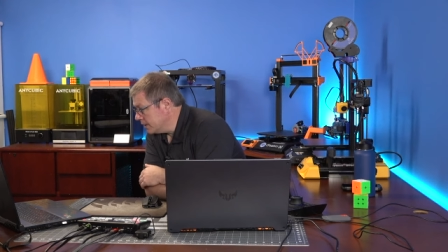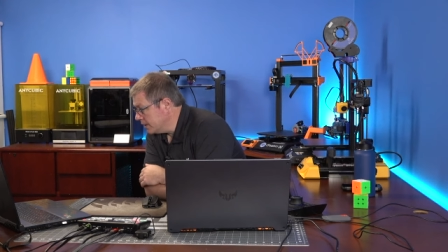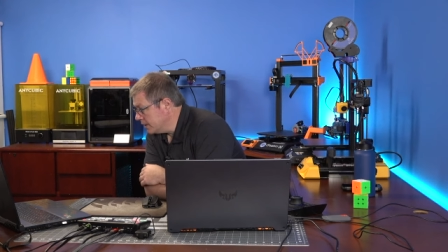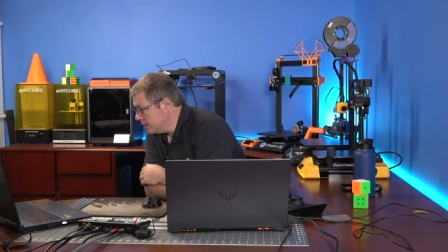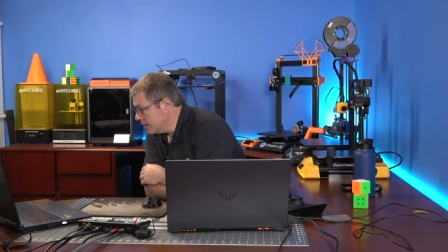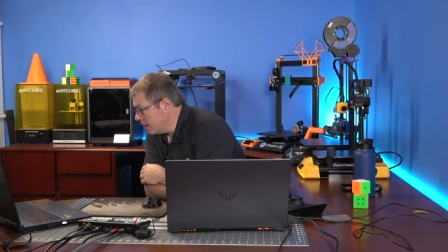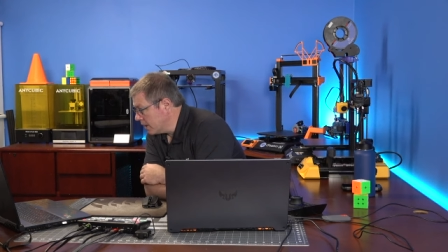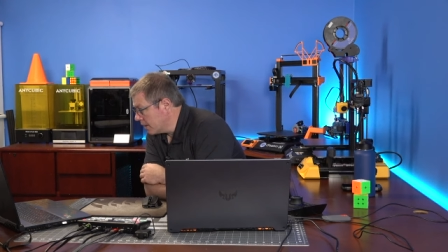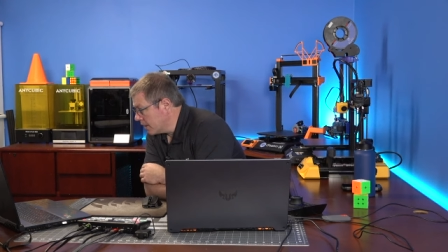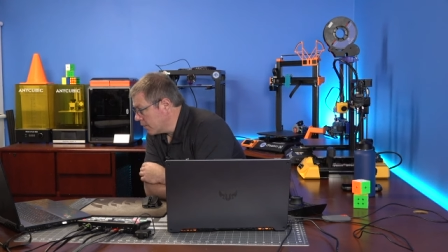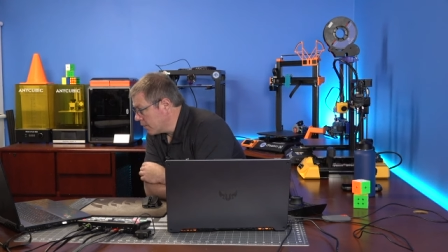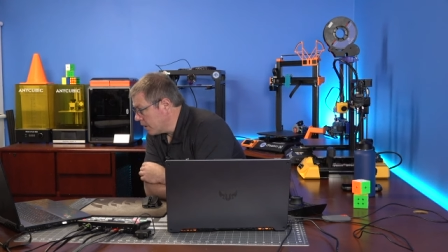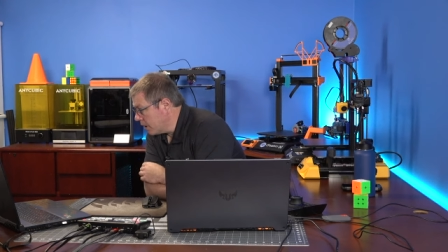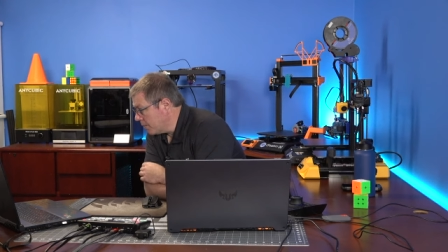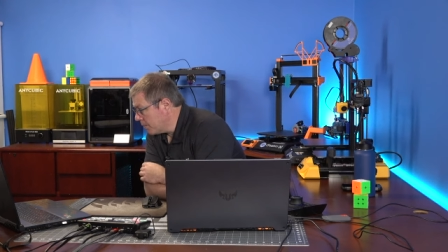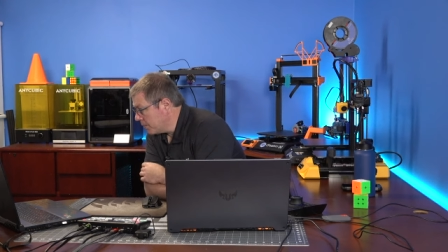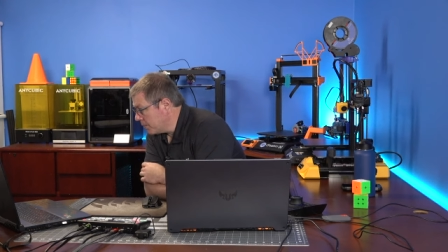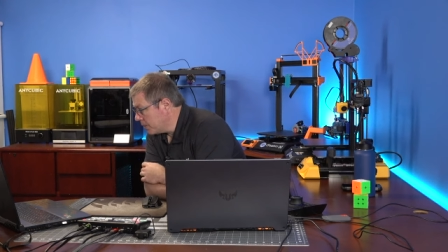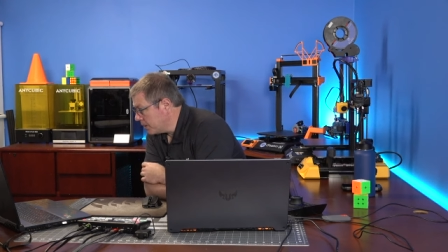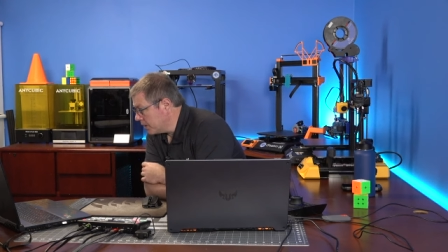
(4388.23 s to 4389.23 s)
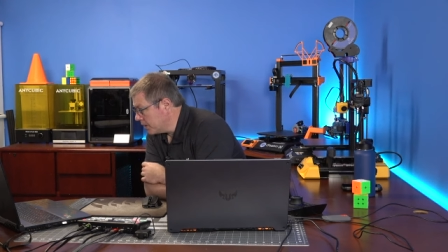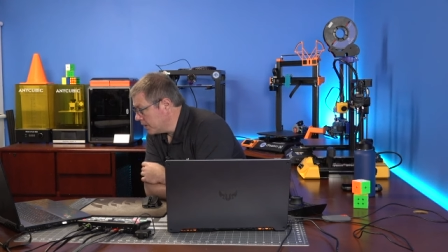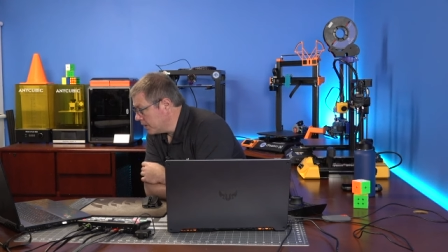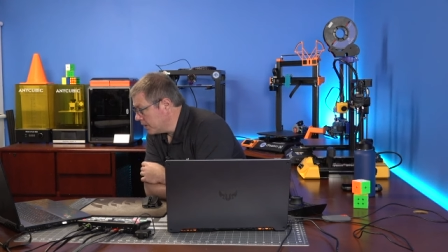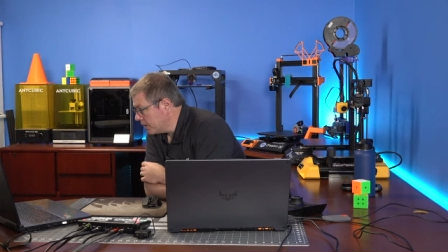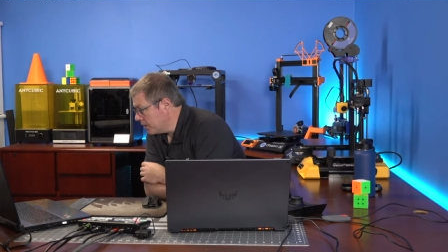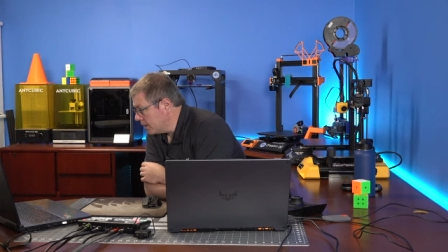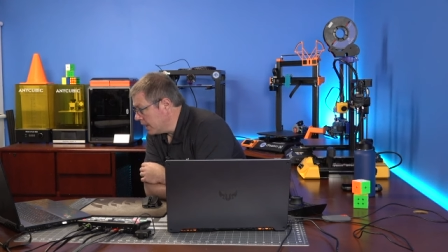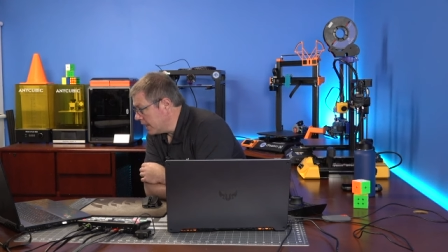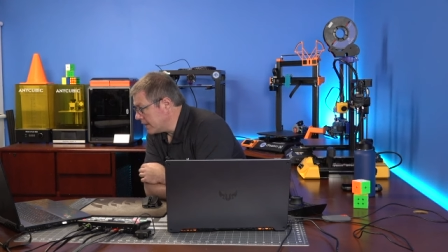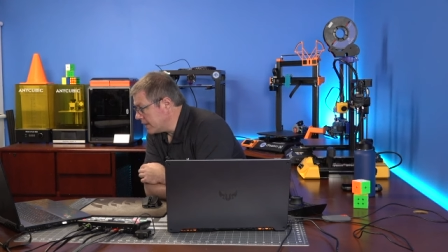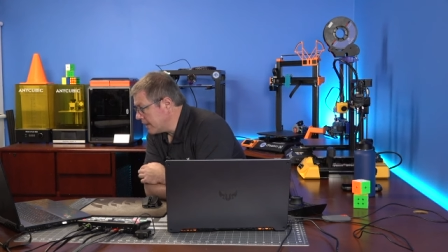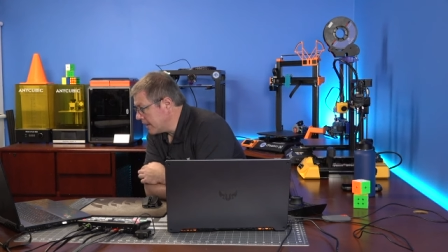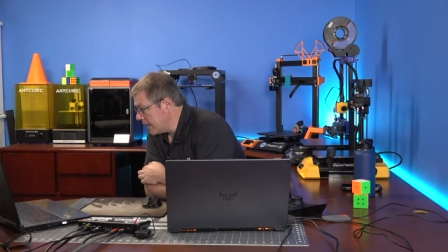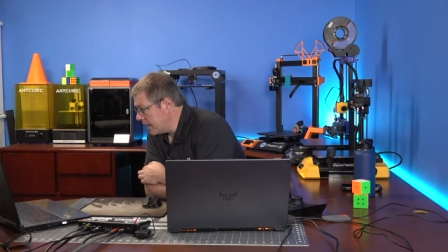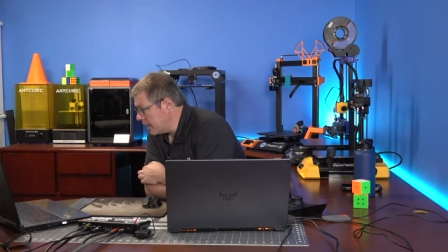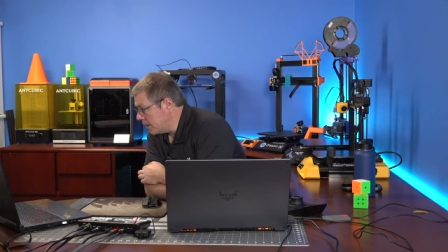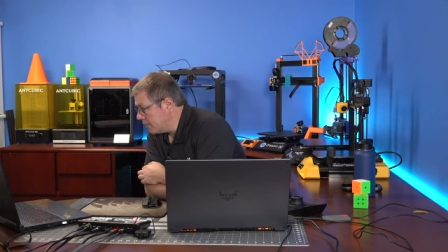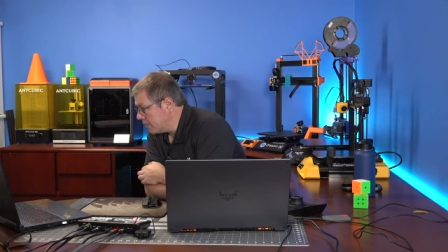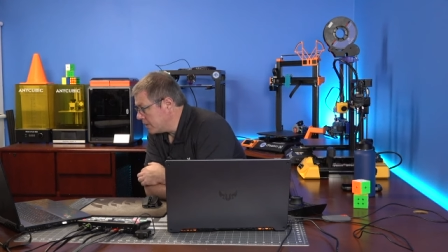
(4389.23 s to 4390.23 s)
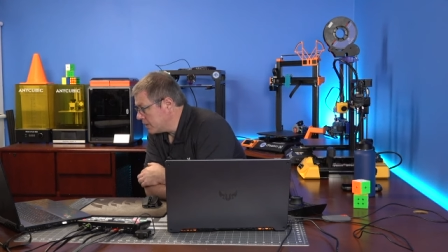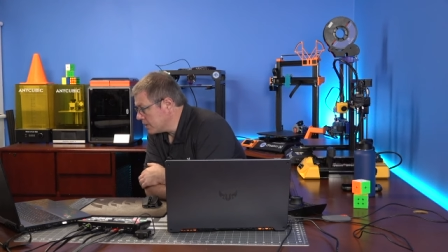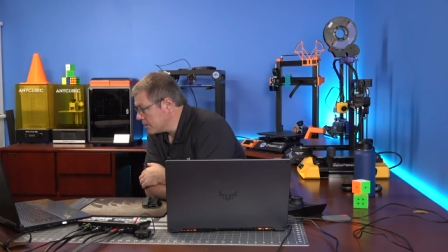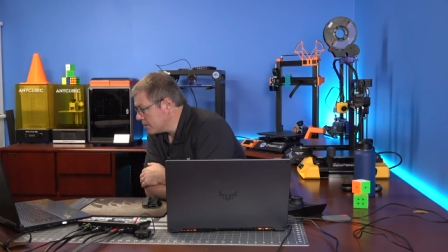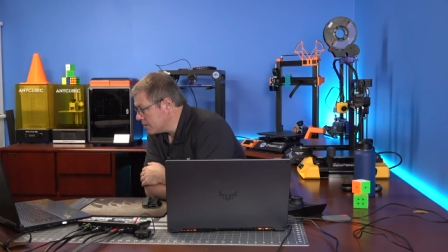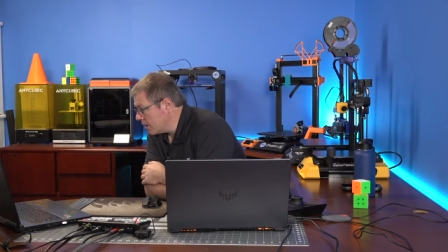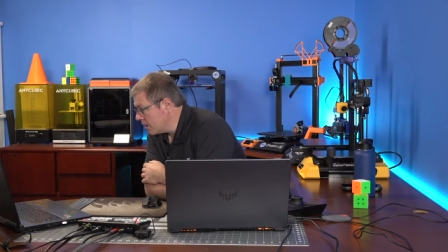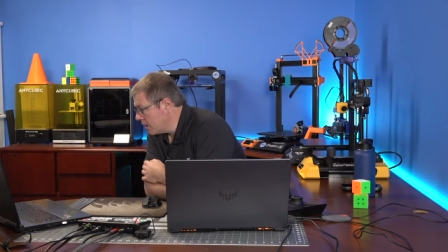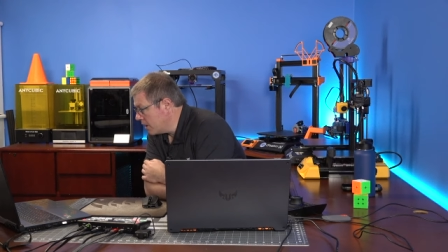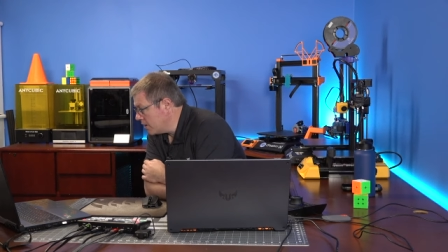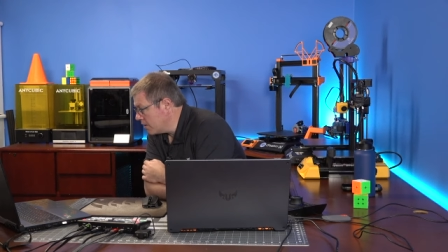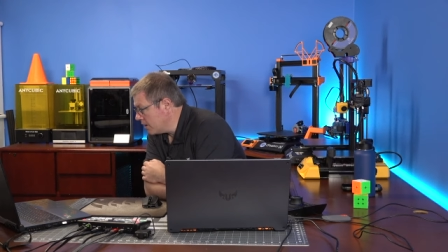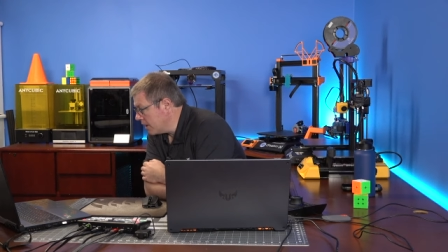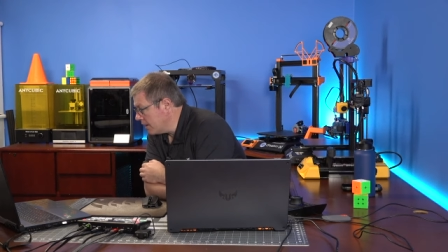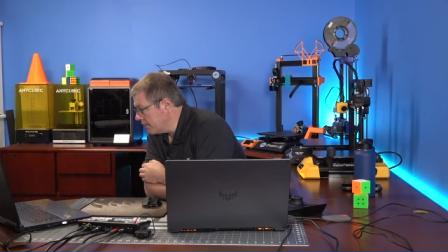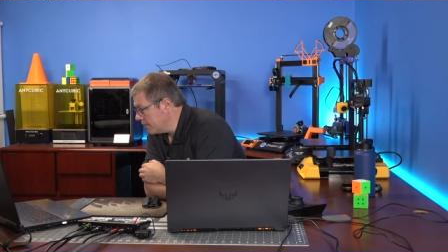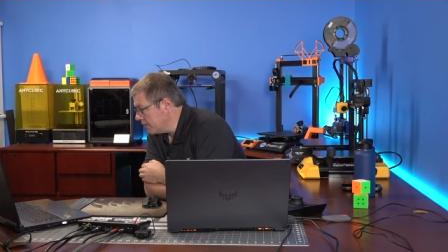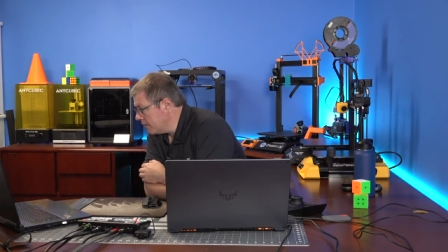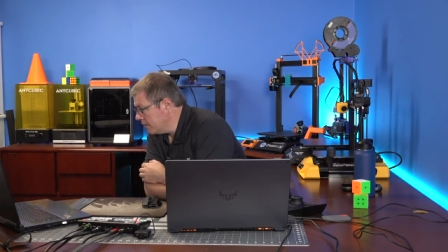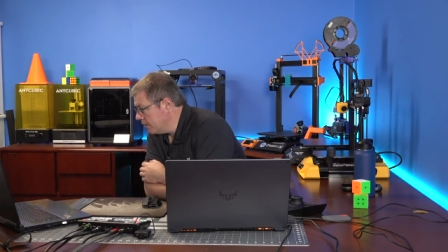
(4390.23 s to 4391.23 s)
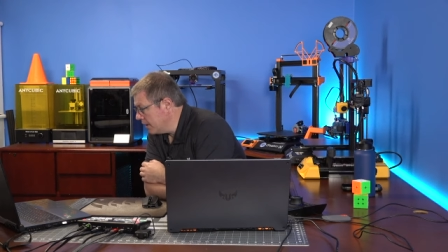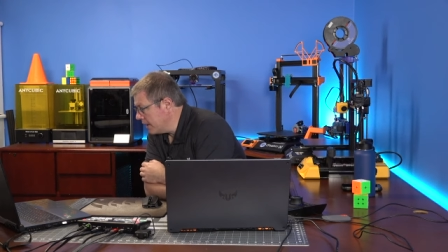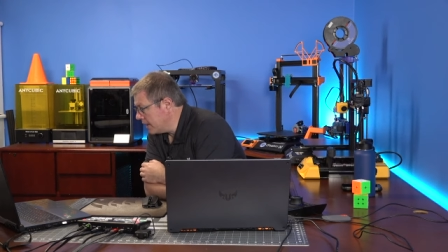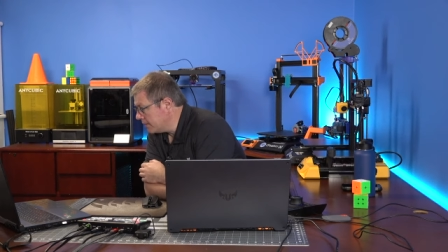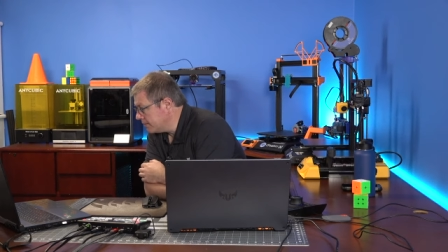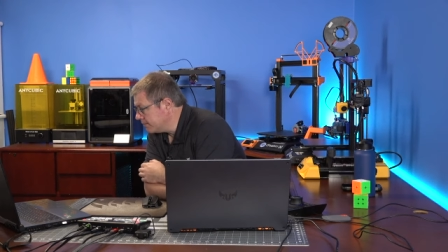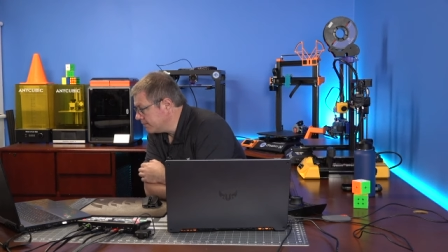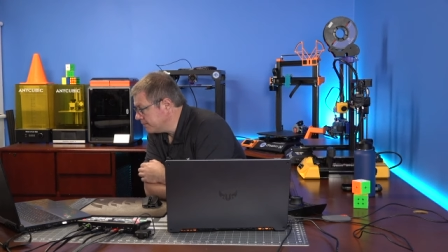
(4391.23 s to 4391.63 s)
Donkey Romper, like the canvas. Sorry driving. Oh yeah.